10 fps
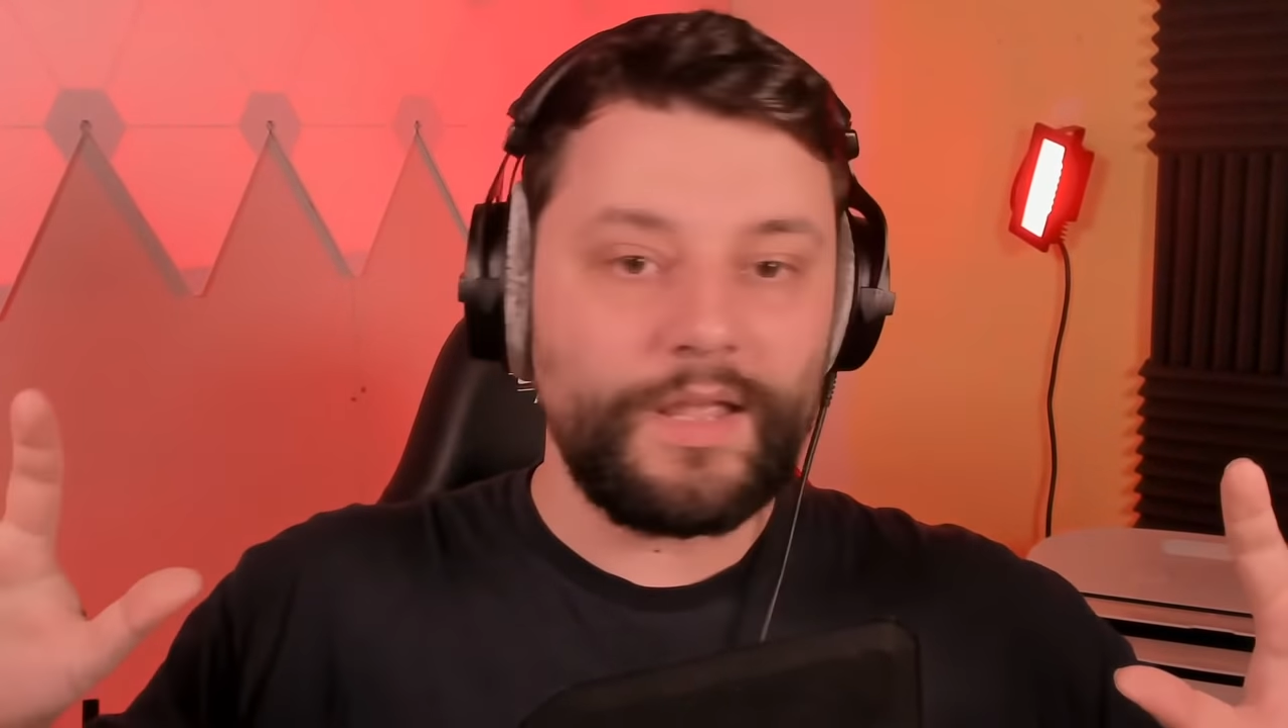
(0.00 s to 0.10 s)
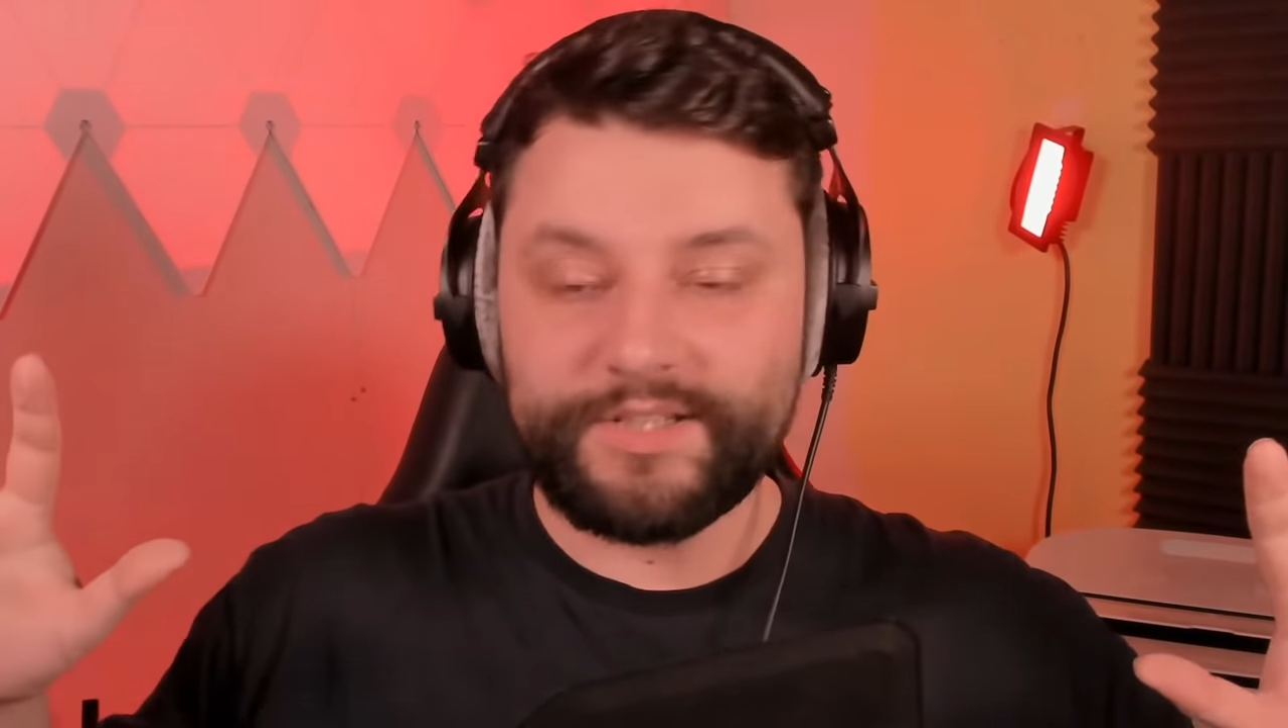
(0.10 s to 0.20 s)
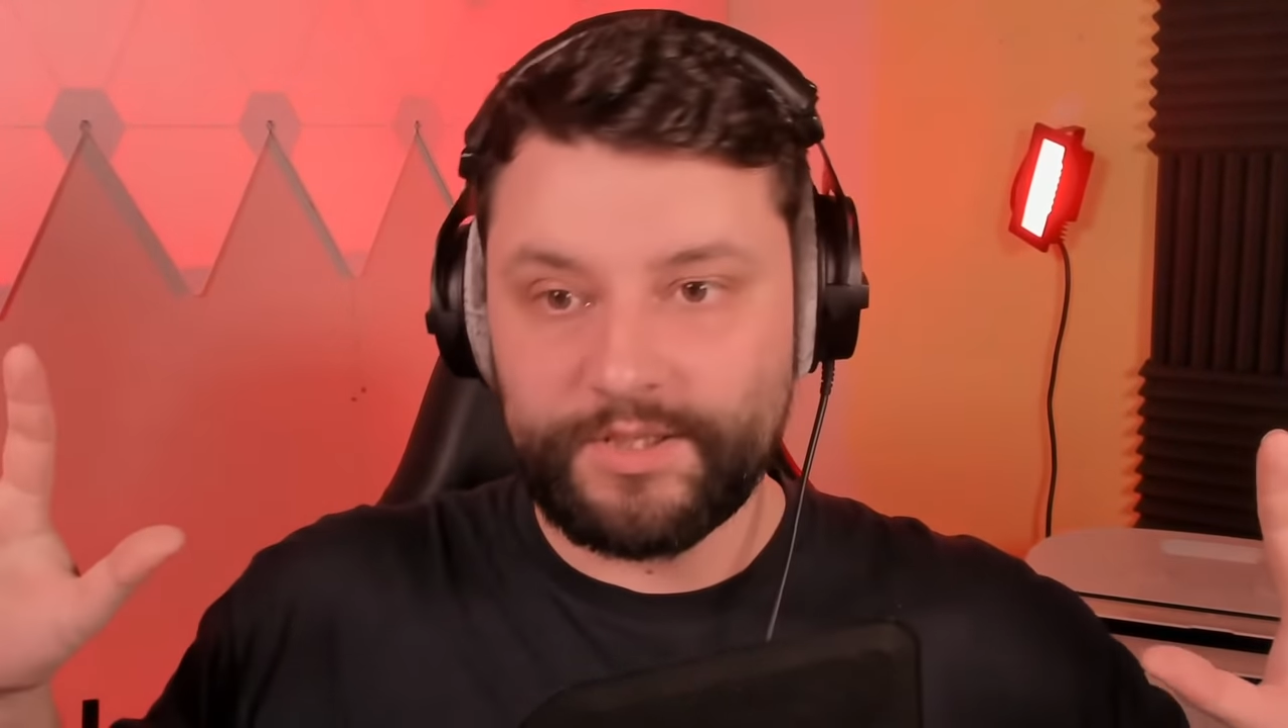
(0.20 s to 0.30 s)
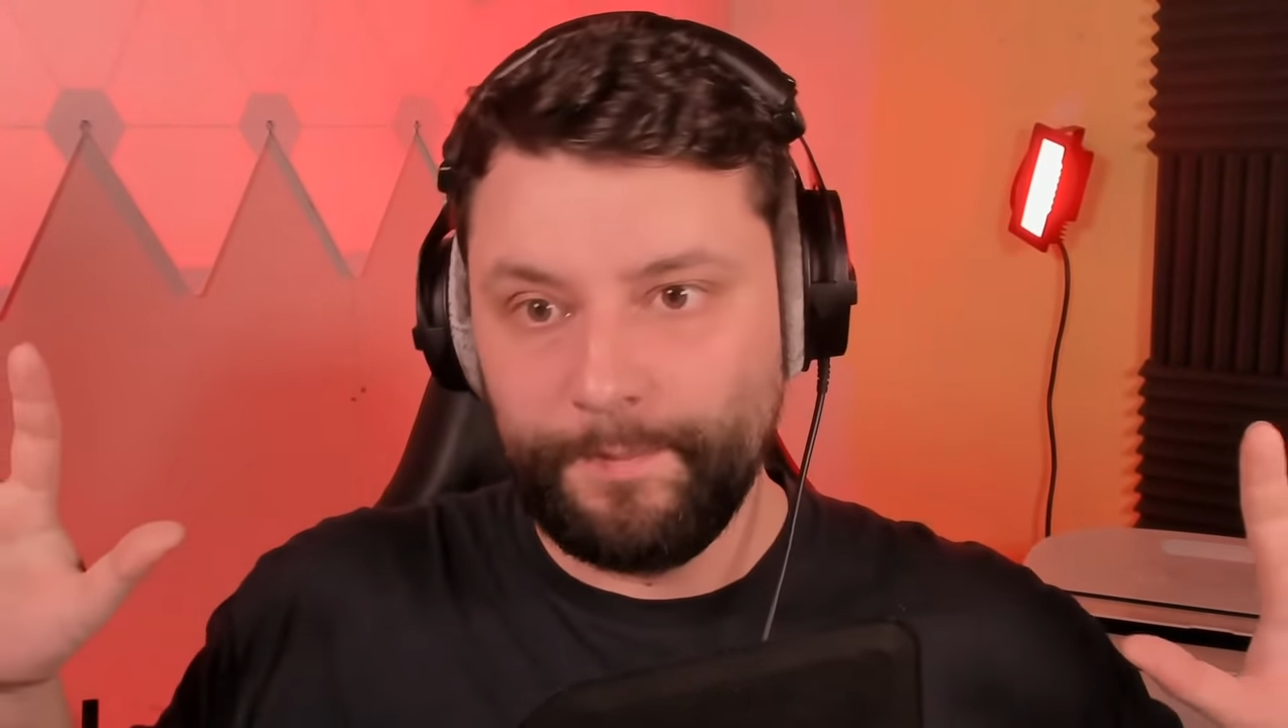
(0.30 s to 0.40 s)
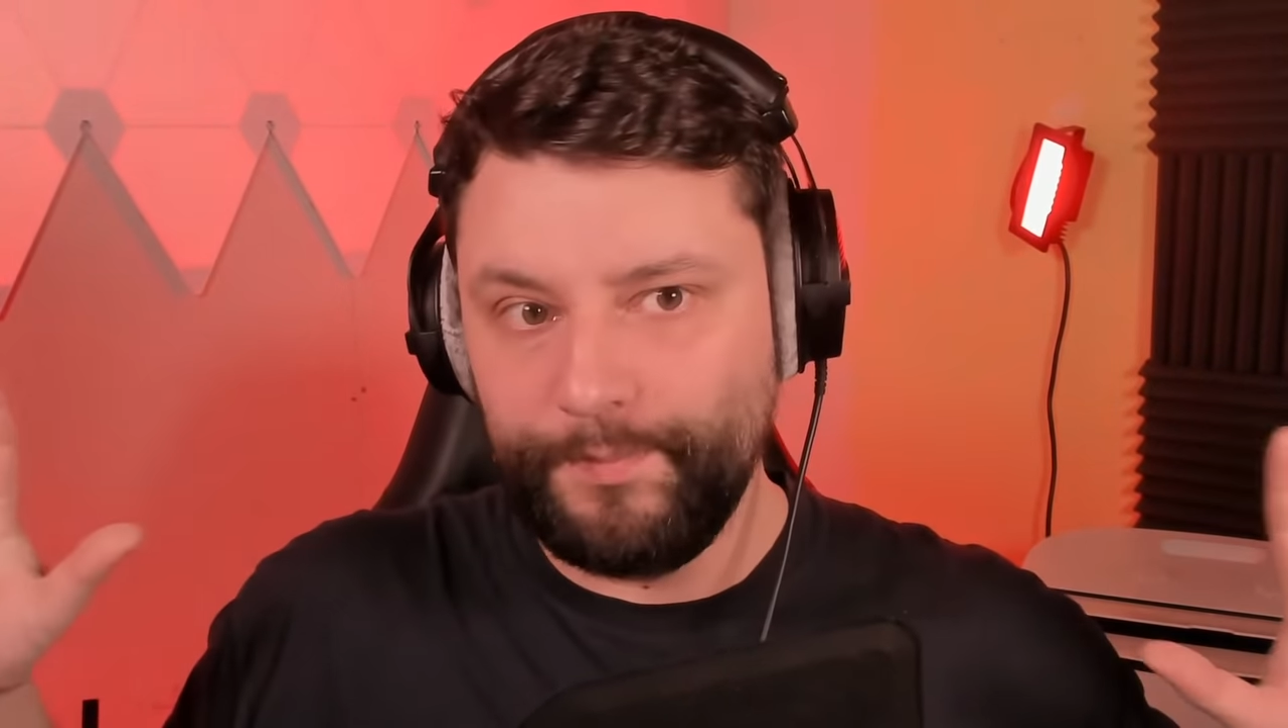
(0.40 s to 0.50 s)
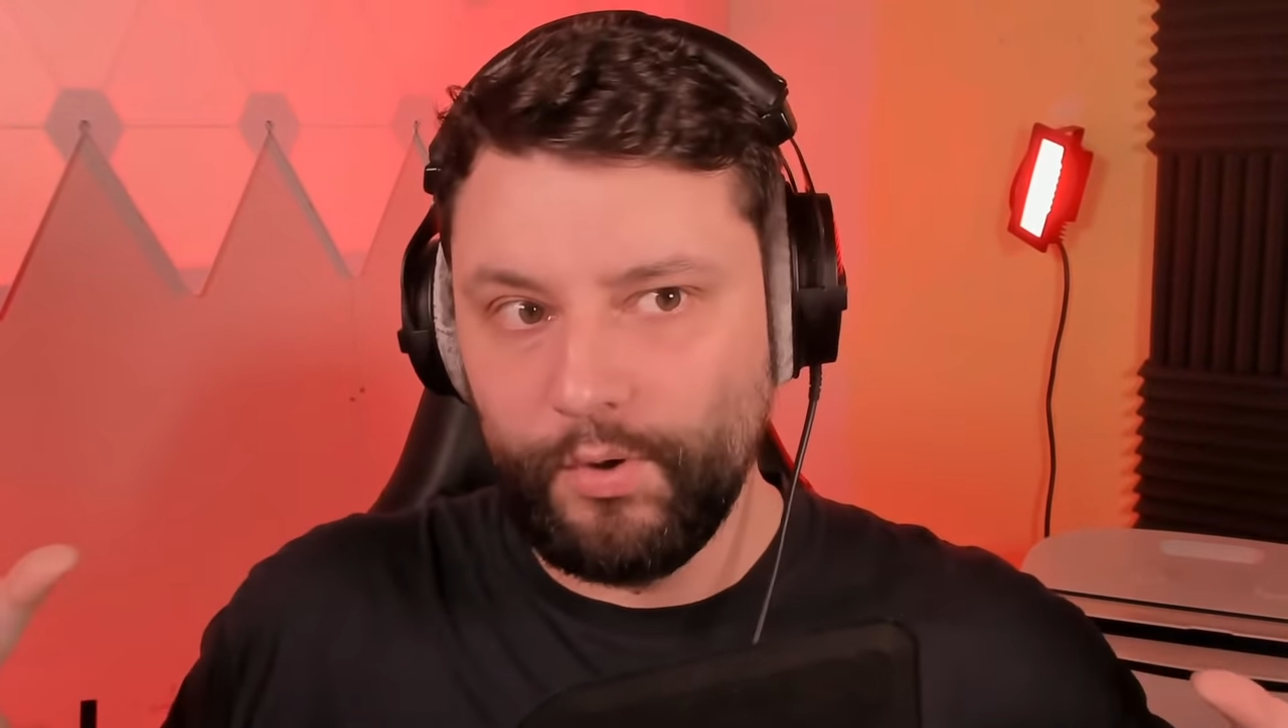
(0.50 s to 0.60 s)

some